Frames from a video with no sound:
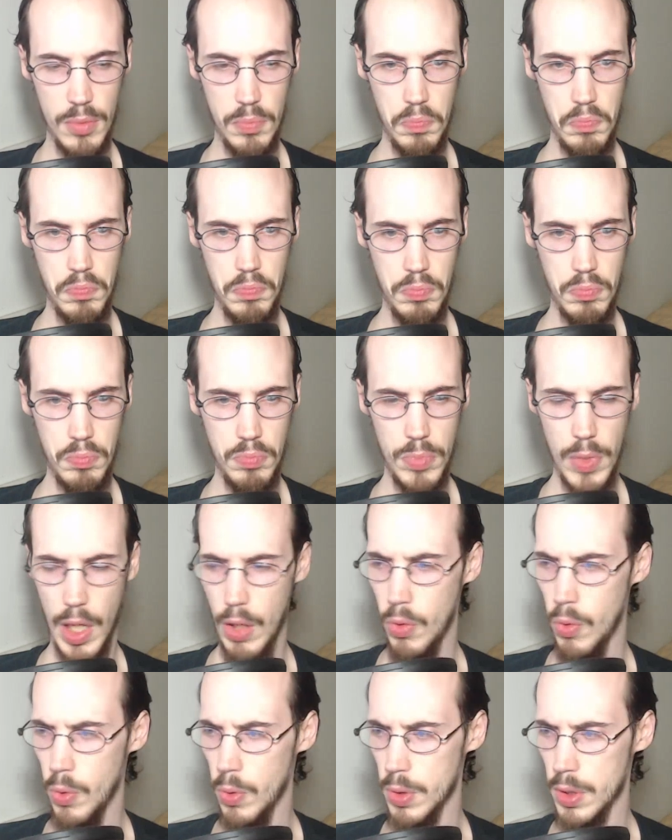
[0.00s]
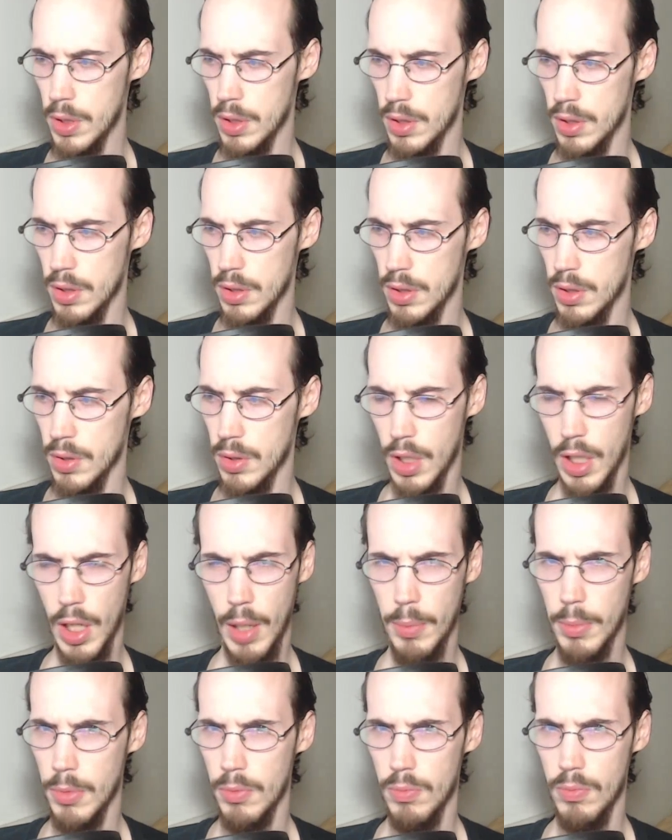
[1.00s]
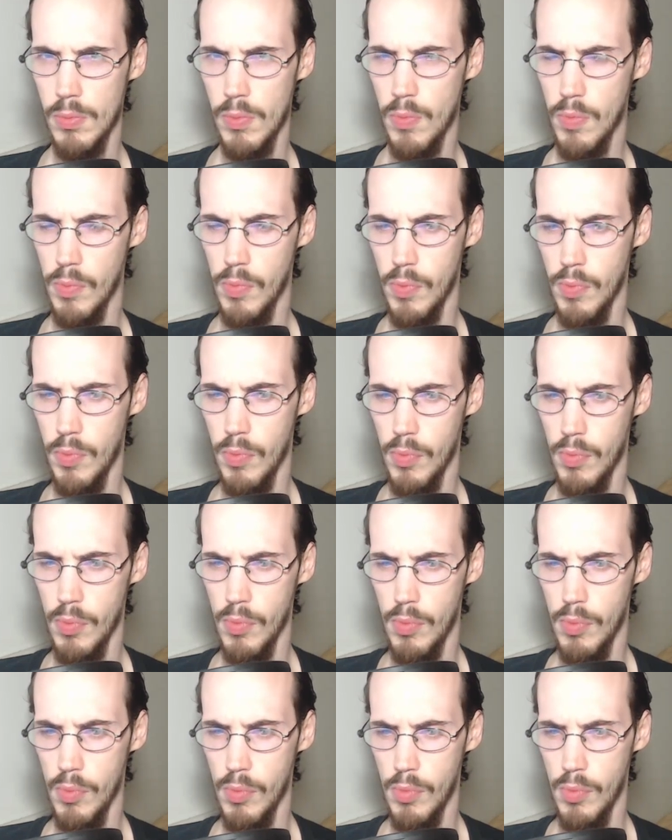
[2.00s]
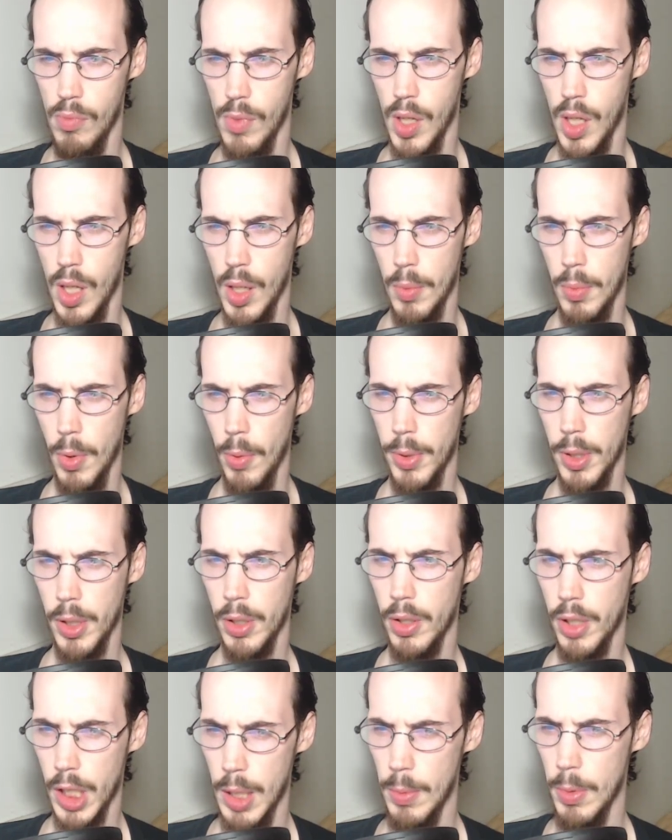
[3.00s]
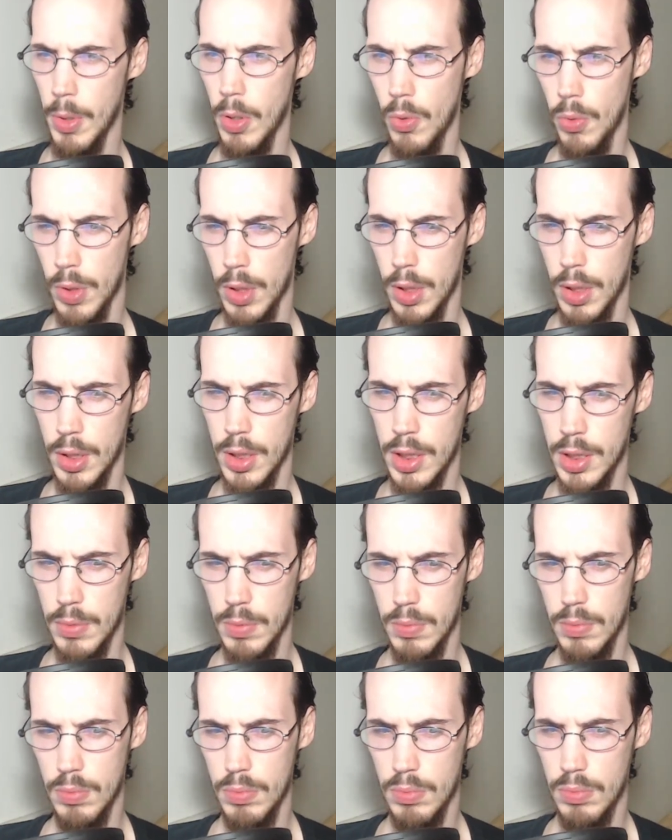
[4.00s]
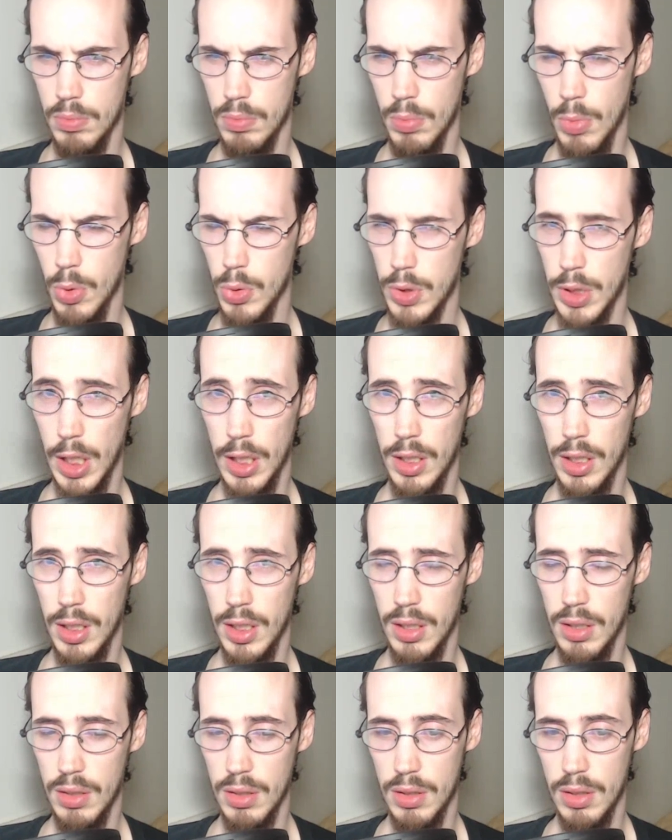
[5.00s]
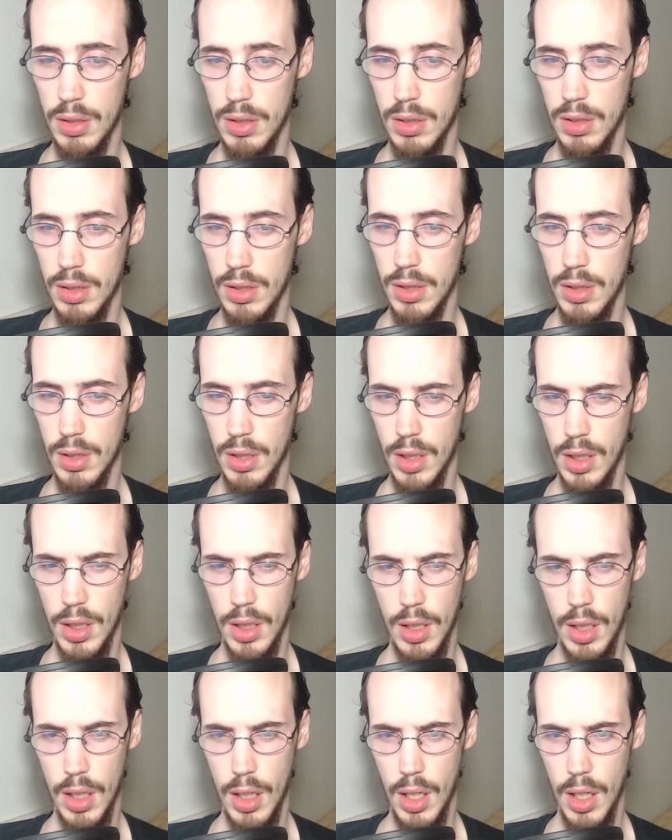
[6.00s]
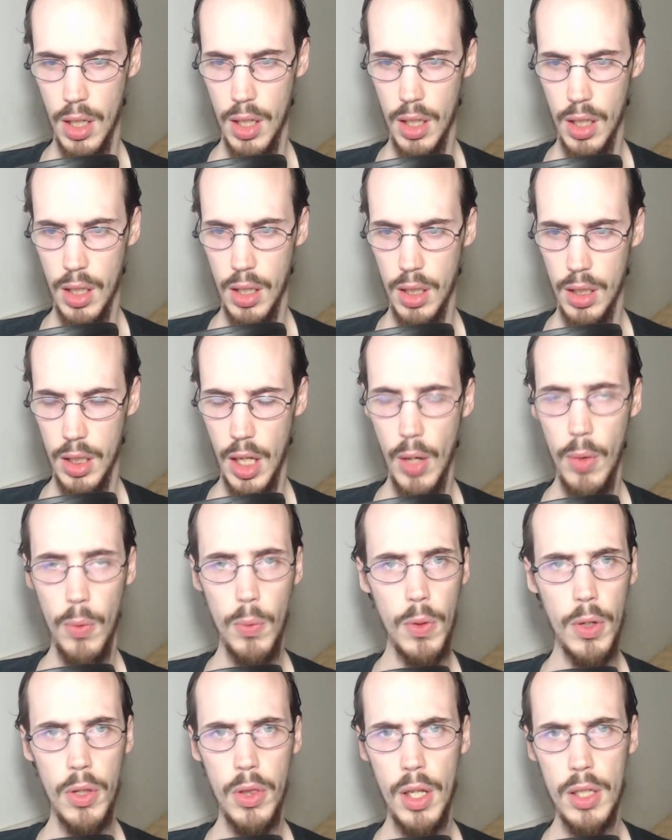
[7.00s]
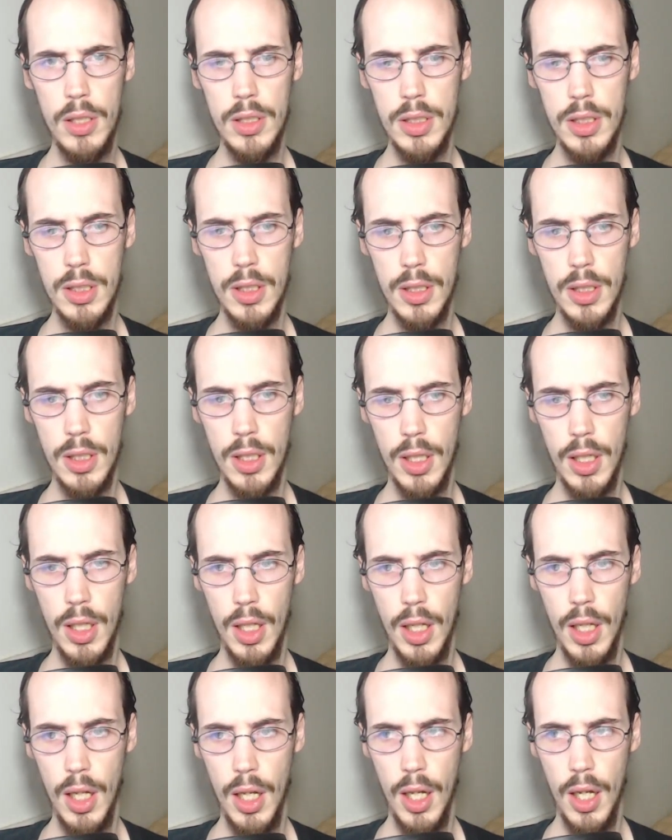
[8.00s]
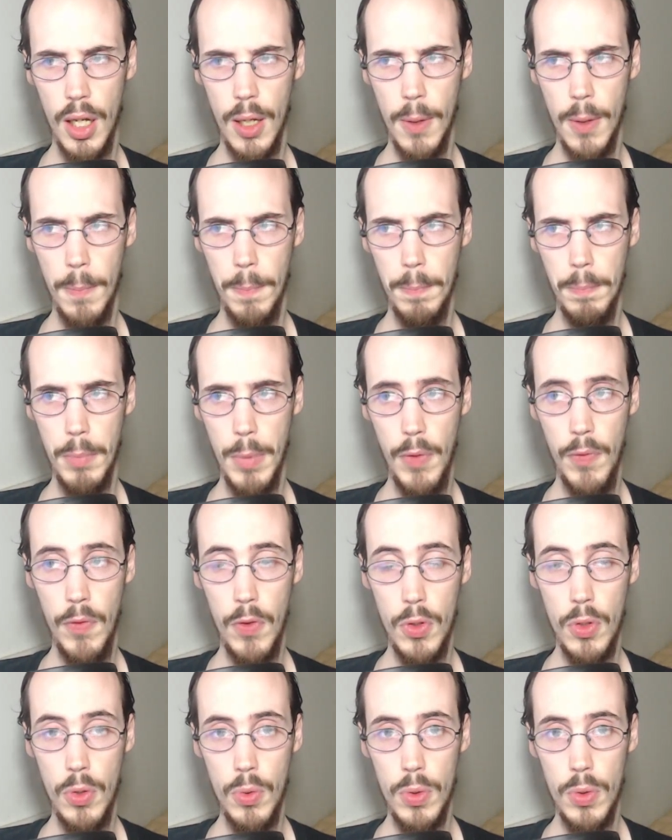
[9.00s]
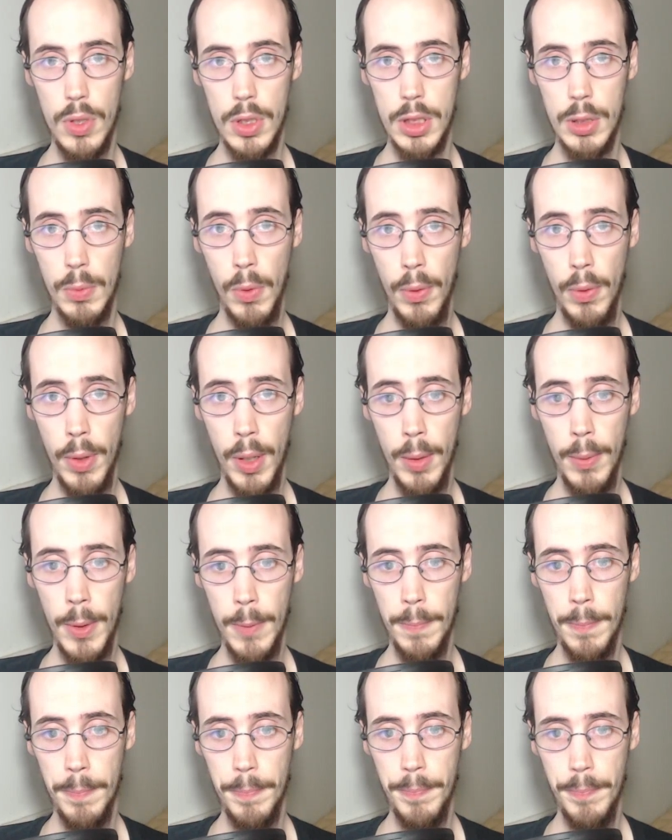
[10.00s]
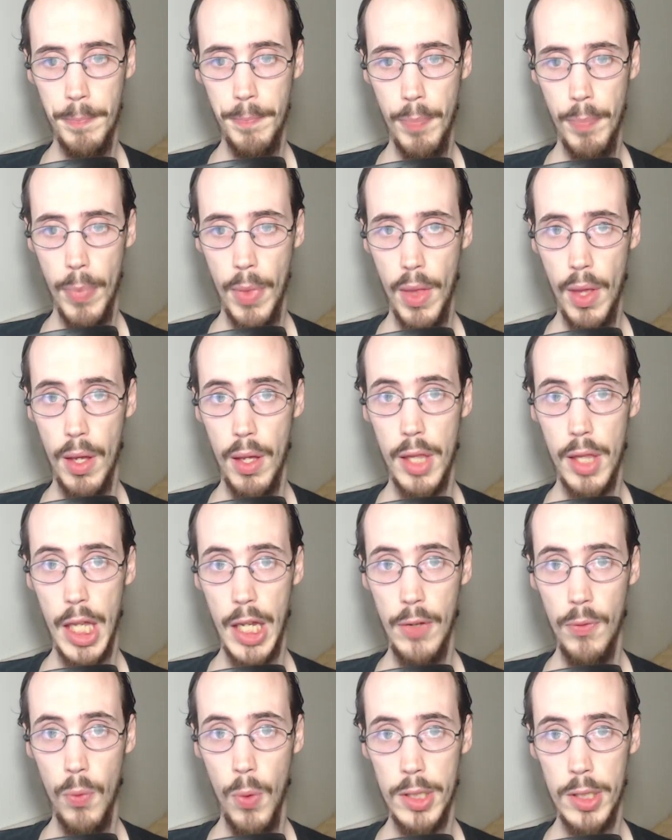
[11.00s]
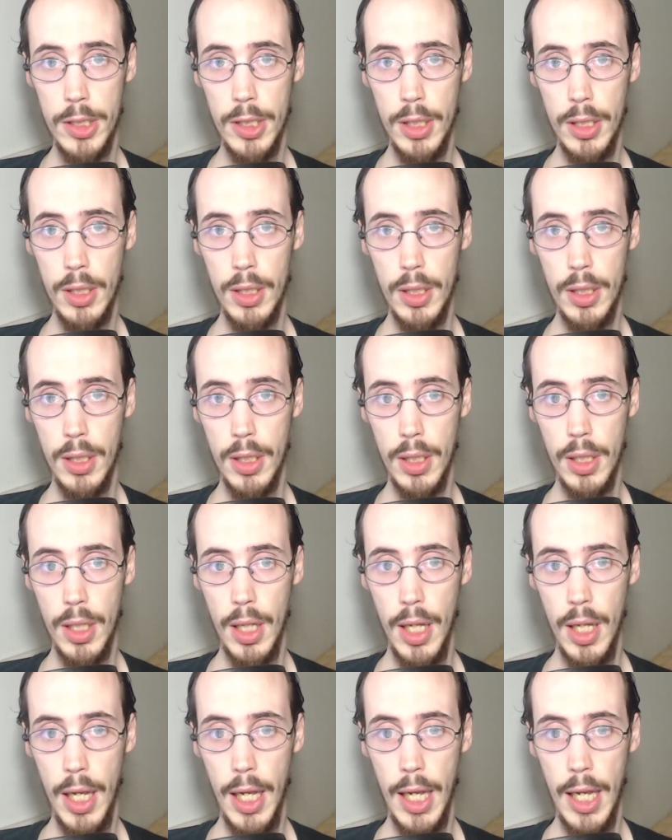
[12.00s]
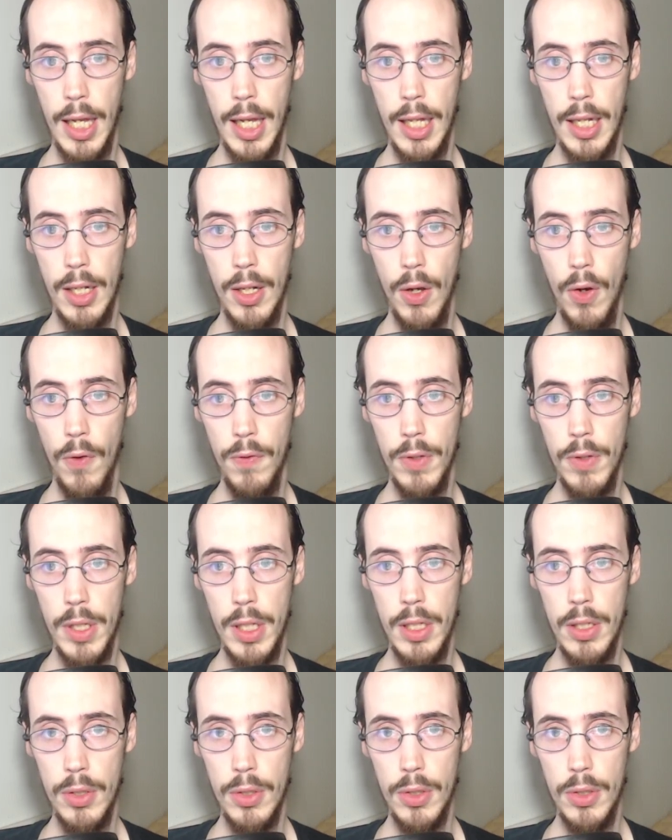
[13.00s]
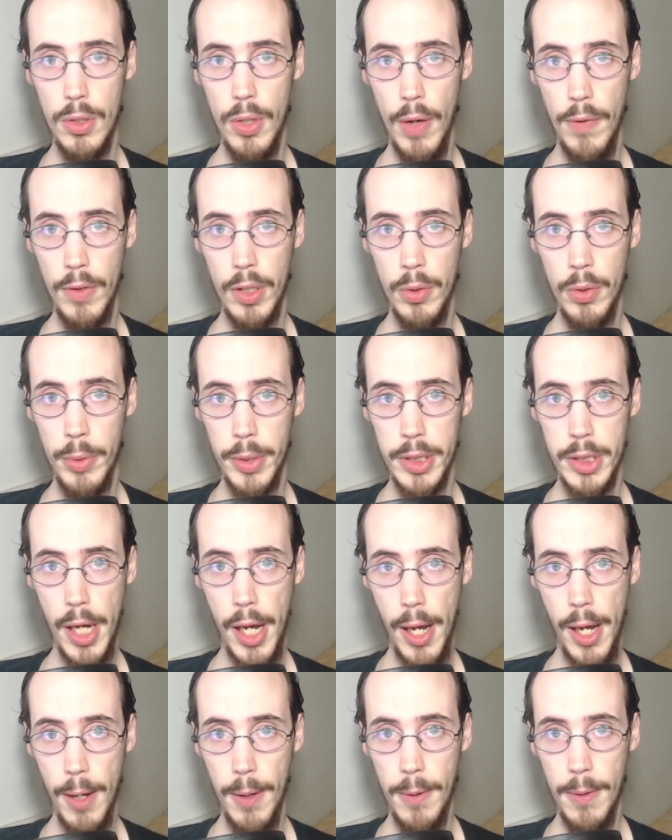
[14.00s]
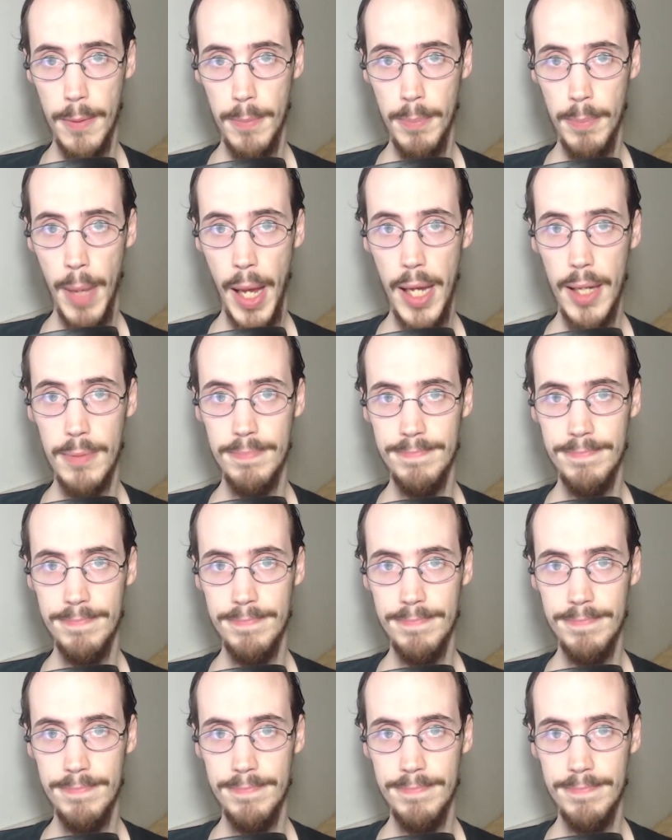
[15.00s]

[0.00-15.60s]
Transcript: Hmm. I don't know what's gonna happen. Probably gonna keep going with this, most likely uh, yeah, what are your thoughts? Um, if you're new, subscribe, comment. Thank you for watching, and hopefully you have a good rest of the day. Bye.